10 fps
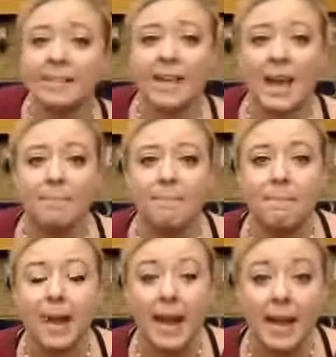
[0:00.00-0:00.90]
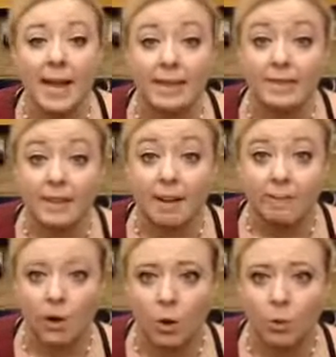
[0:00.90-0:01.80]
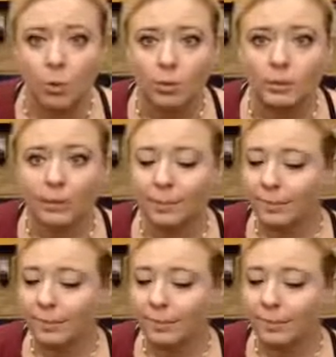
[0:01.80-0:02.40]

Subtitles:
and bags of gold.